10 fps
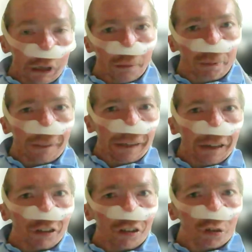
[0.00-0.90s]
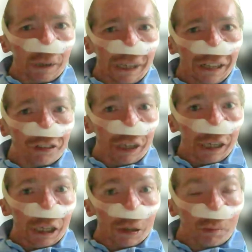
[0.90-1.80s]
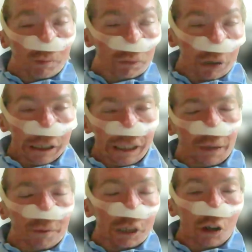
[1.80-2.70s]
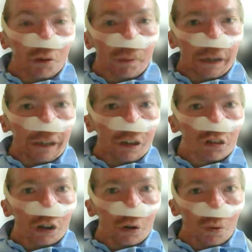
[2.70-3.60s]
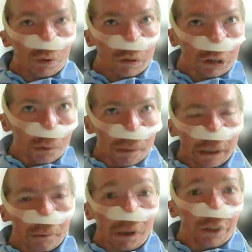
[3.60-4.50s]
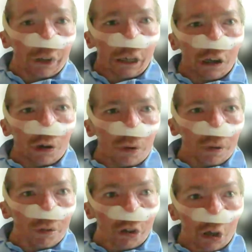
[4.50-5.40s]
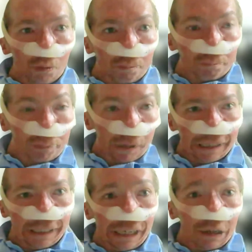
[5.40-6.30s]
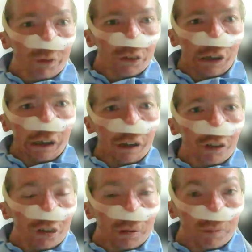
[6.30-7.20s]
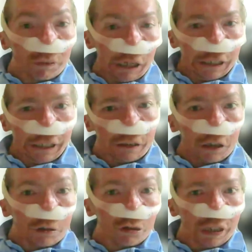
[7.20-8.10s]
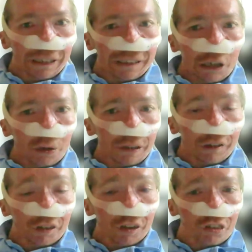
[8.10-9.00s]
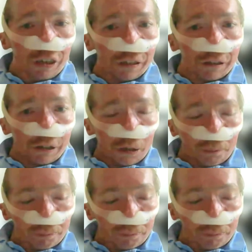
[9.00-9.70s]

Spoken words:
I've been there since 2018. I didn't even know about it till about a month ago. It was so badly advertised, didn't know it existed.